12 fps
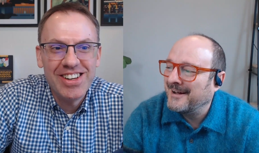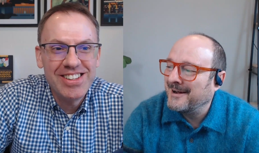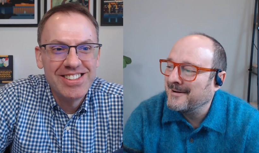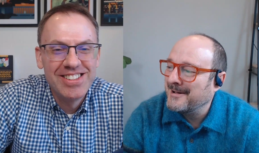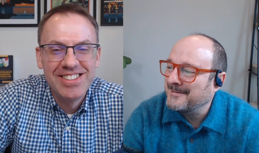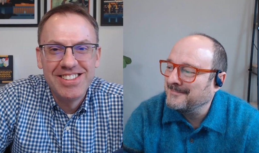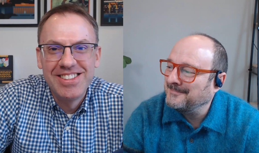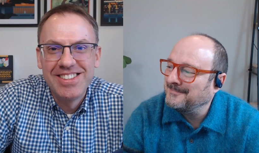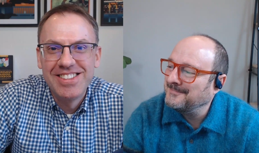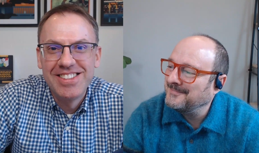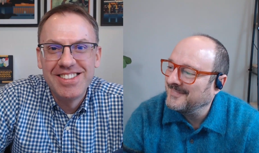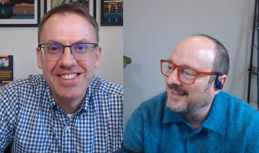Speaker 1: fire away.
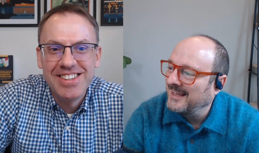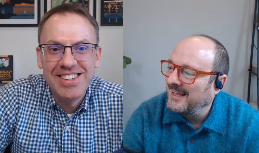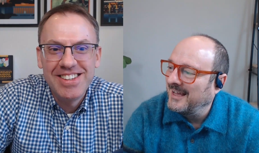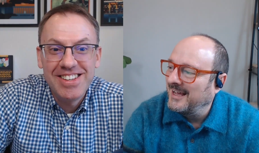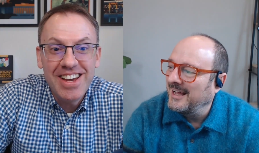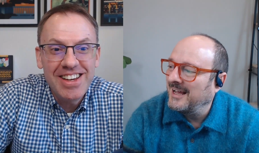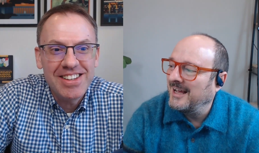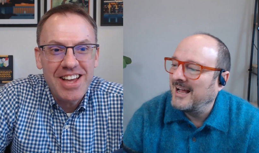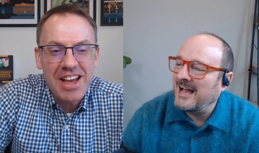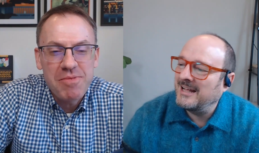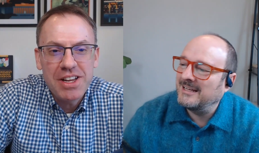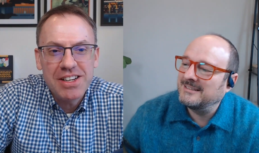
Speaker 2: Yeah, uh,
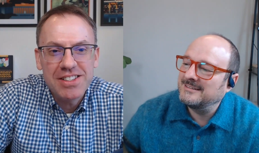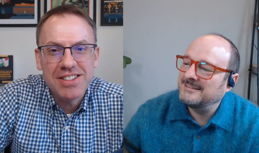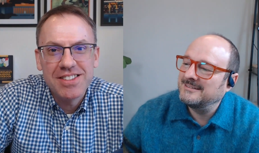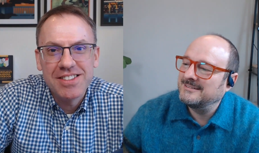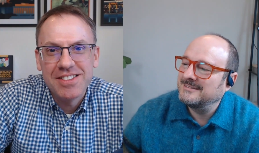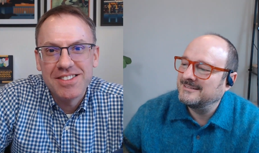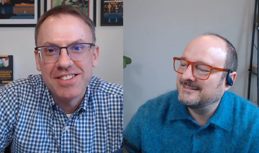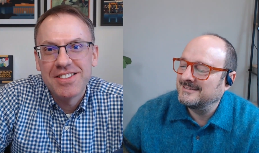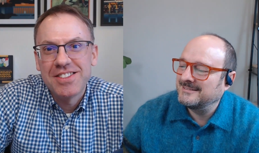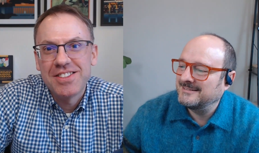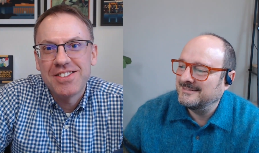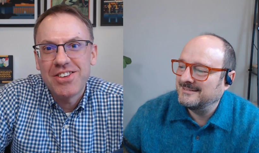I mean,
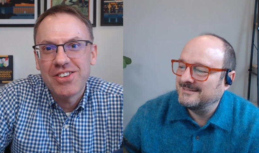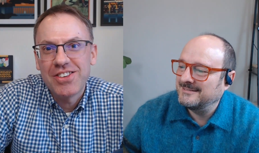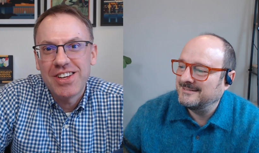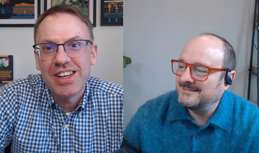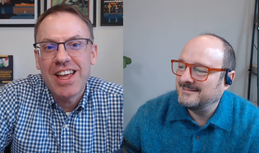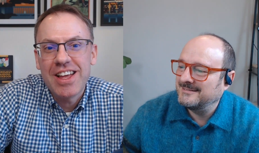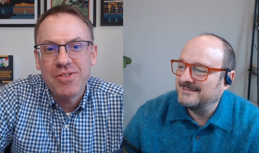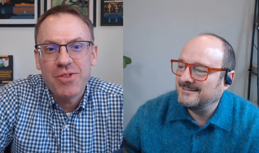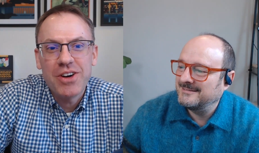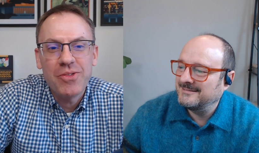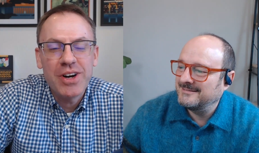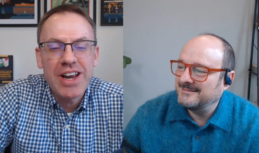so again,
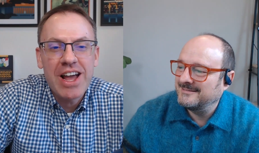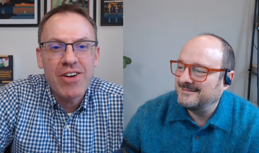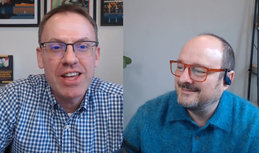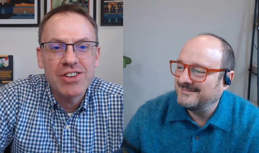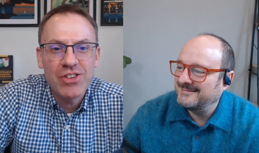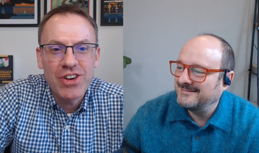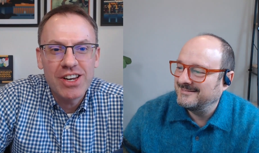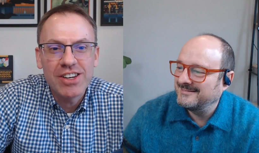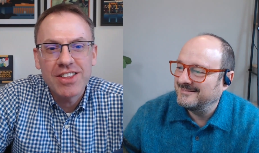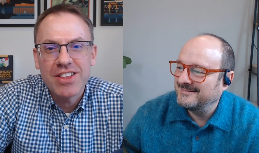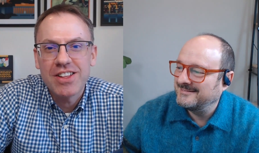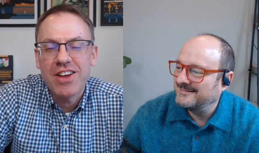we're we're now entering
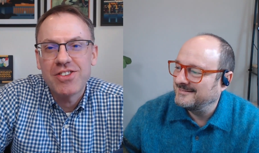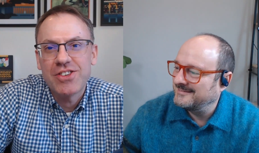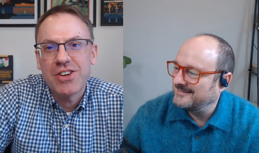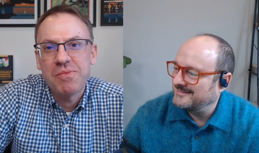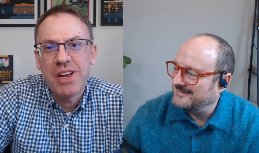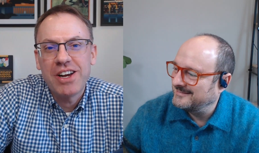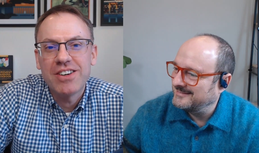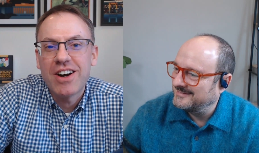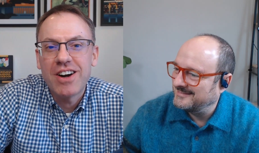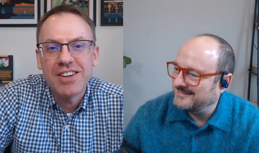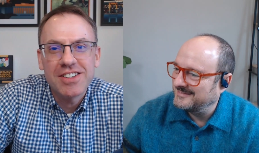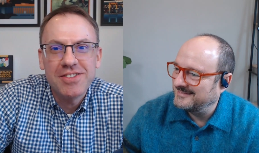into the long term care
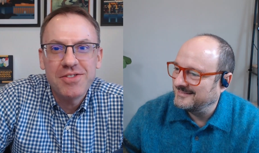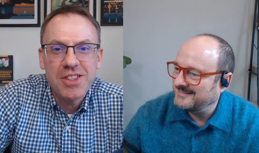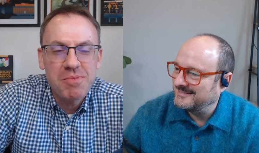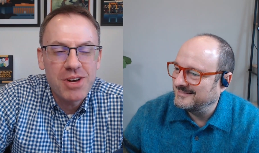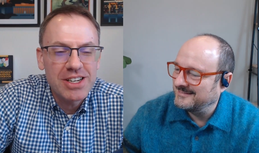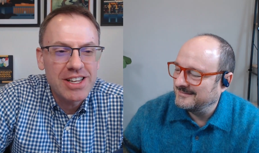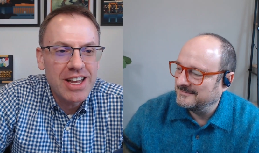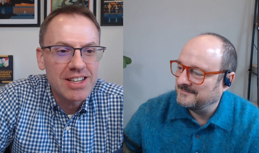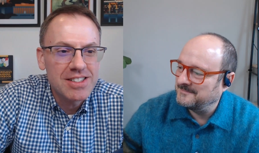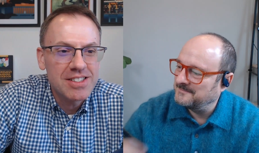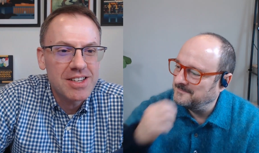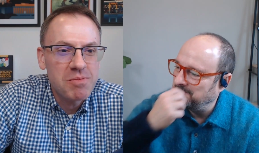arc for the
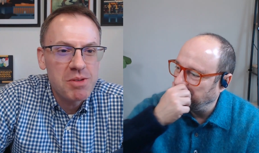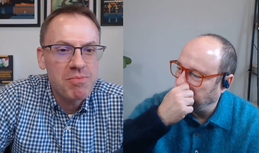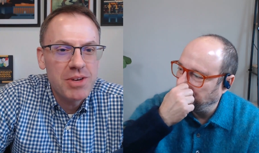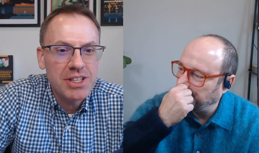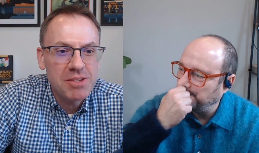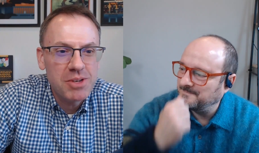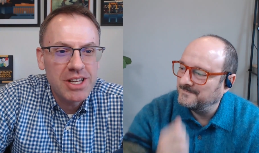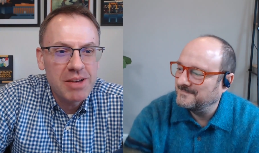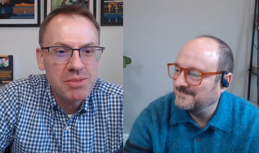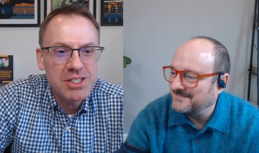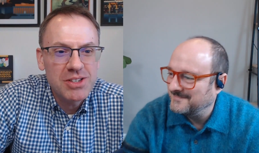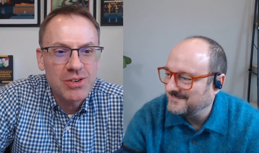podcast. It's going to be multiple
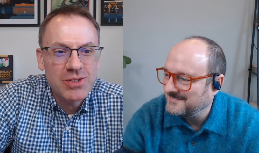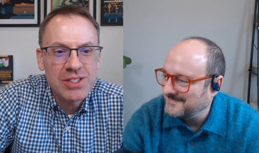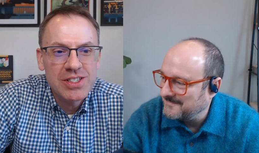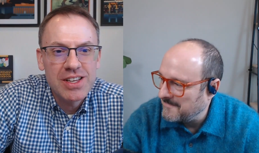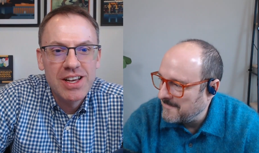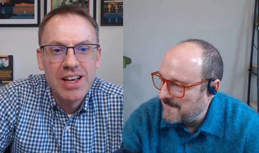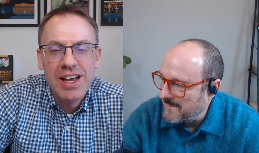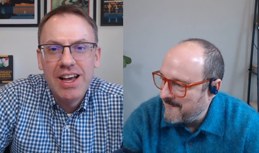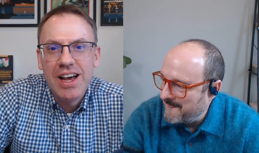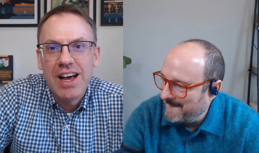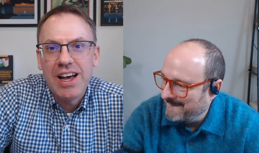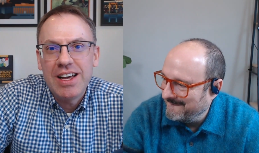episodes,
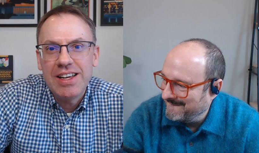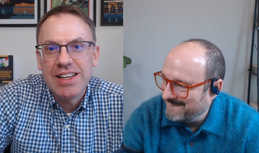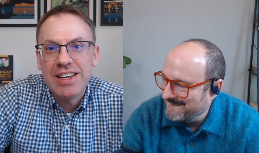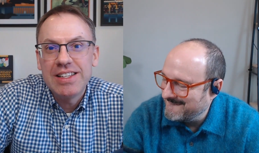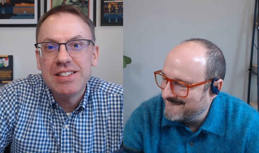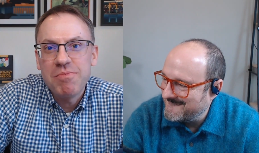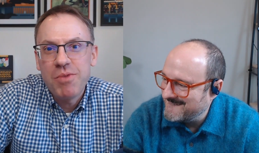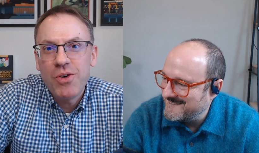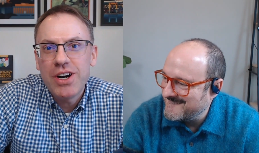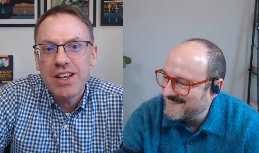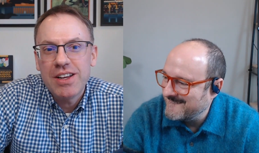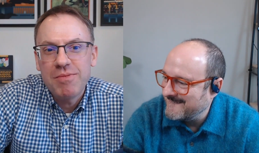uh, and it's
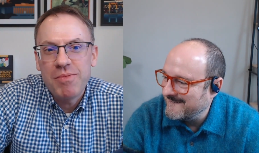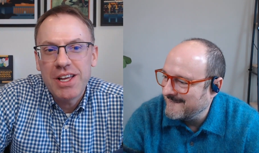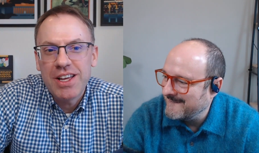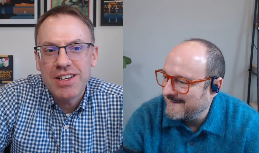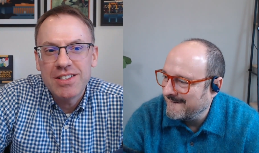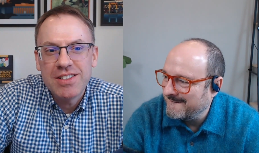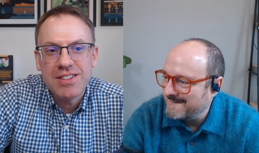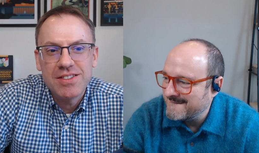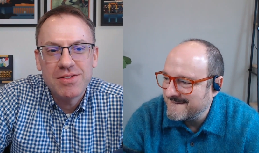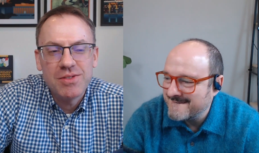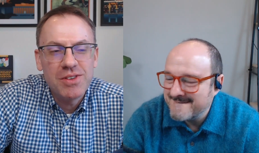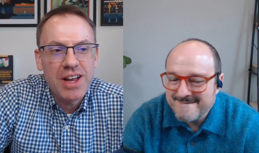important
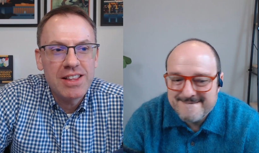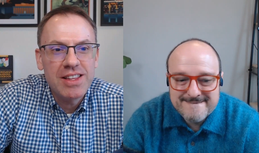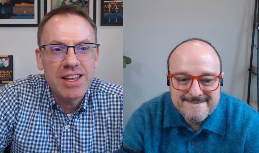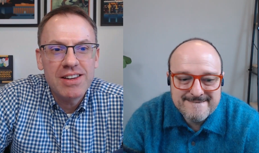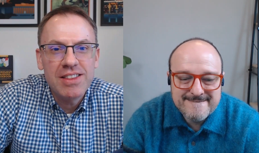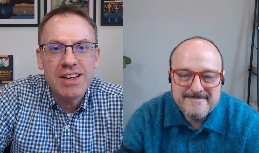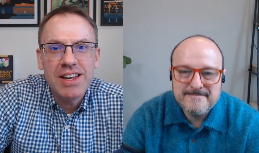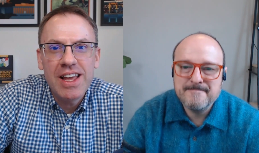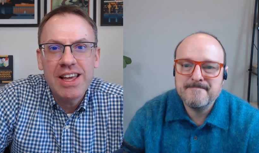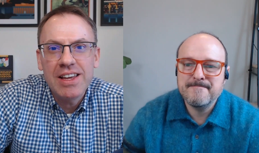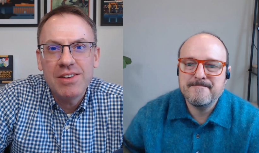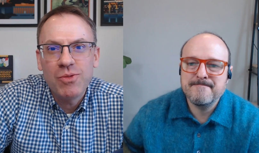because at the end of the
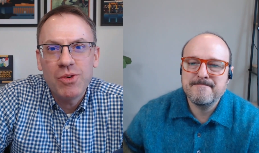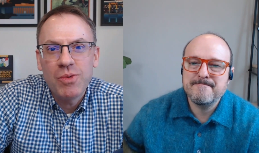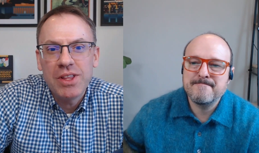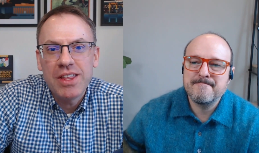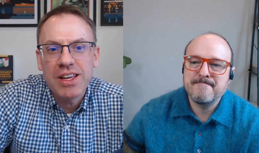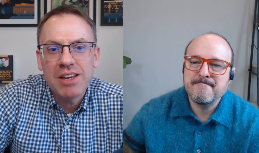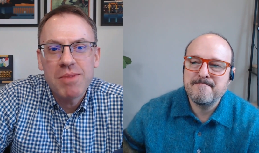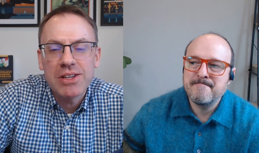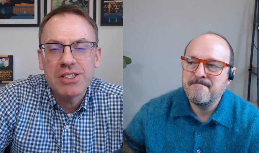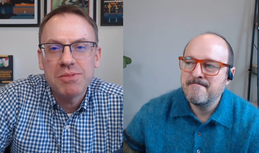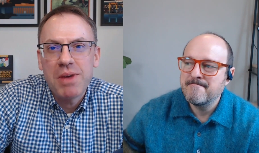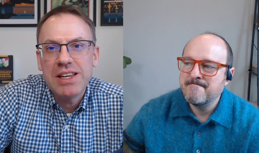day, when we think
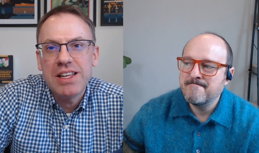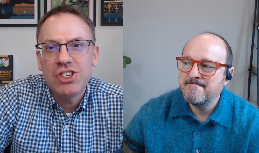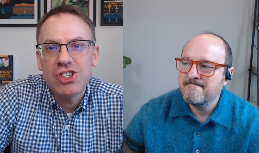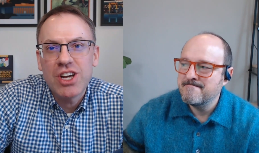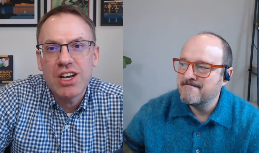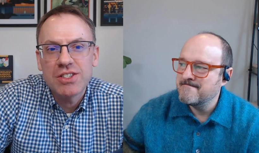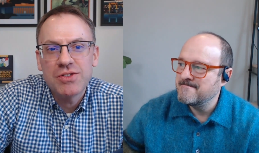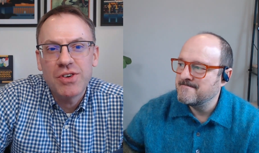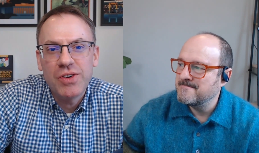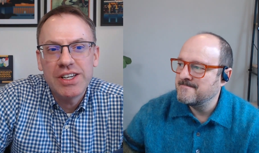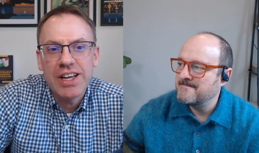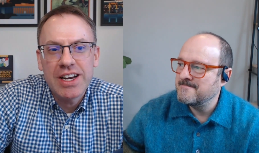about spending shocks
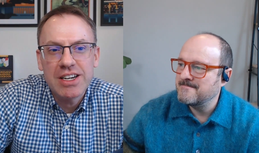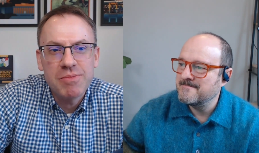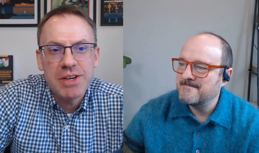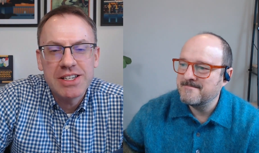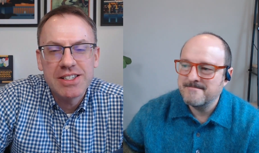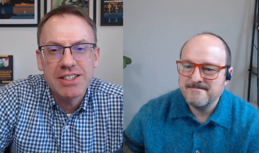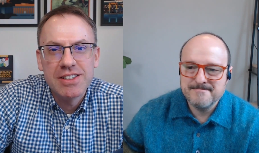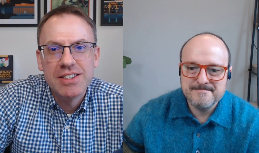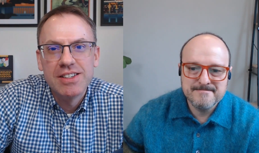for retirement,